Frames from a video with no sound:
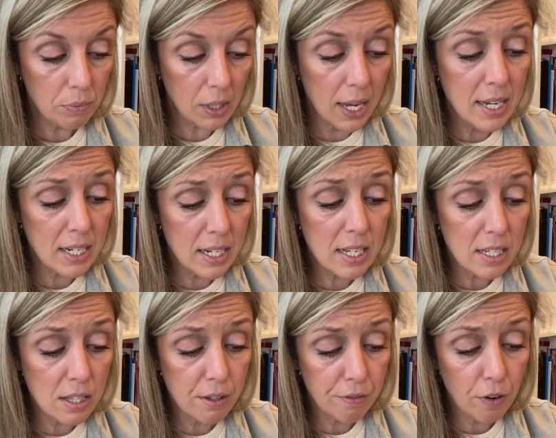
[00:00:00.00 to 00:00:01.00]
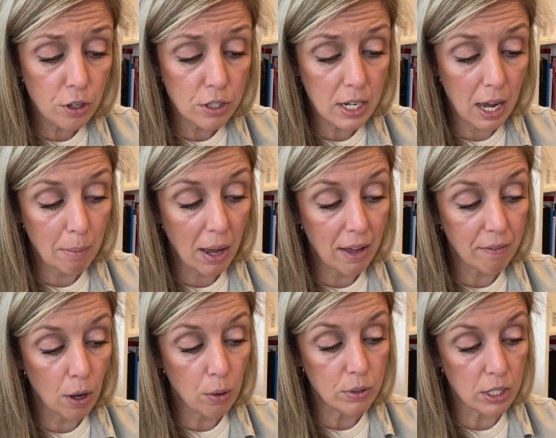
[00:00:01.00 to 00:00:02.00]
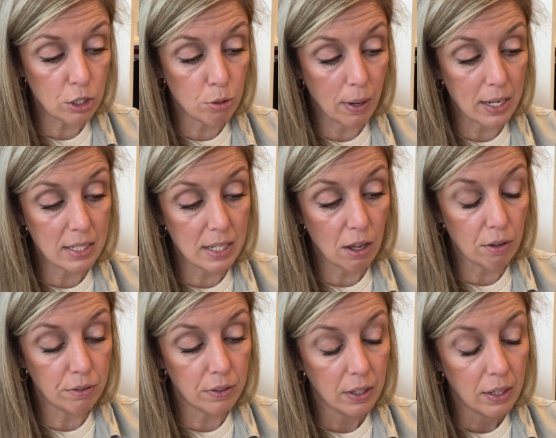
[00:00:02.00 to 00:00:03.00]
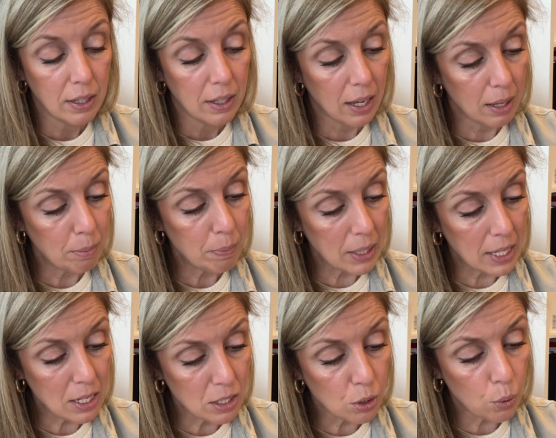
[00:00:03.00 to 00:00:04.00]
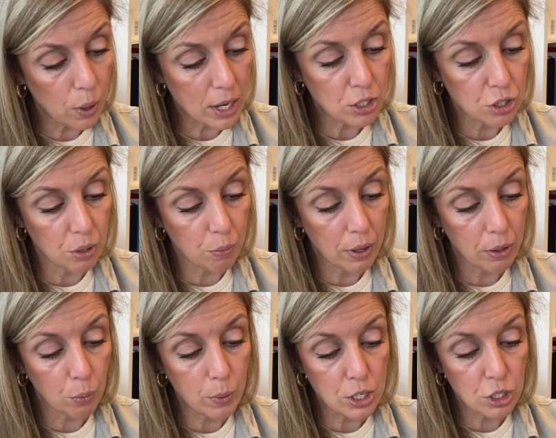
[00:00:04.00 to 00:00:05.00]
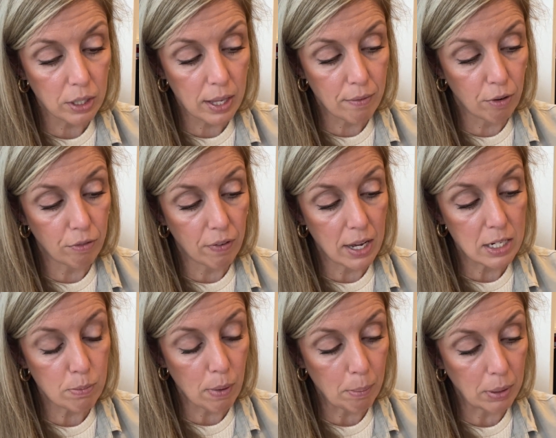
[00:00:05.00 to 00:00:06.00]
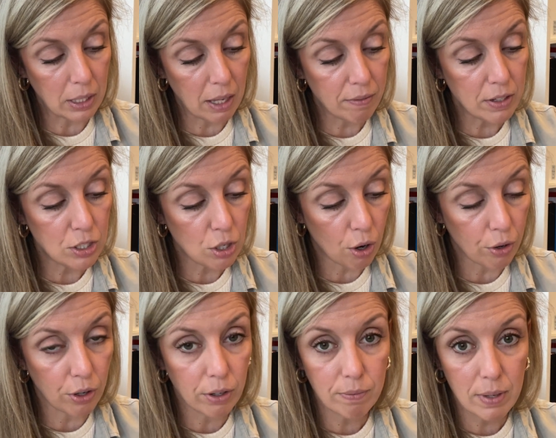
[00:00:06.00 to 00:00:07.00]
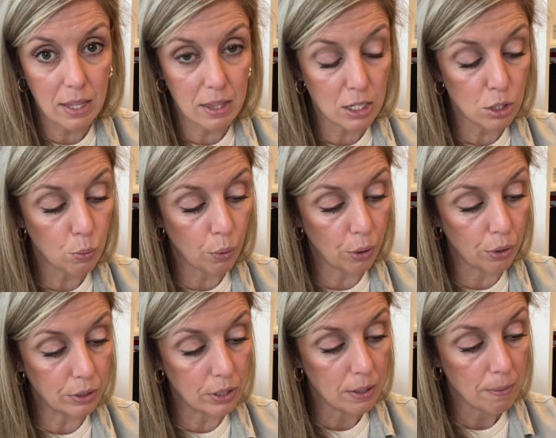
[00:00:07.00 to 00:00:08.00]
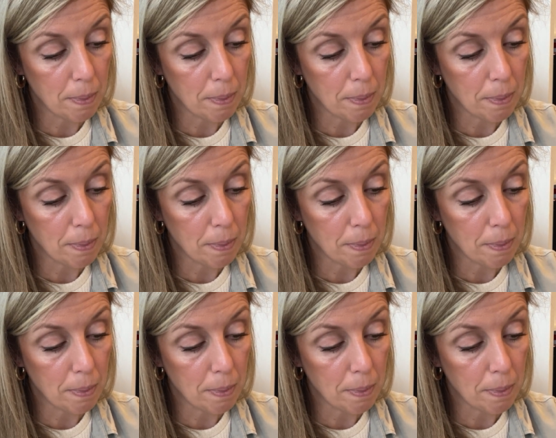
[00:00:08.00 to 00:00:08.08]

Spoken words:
And it is the first time I have owned it to myself, I begin to question whether we shall ever find my beloved daughter in this world."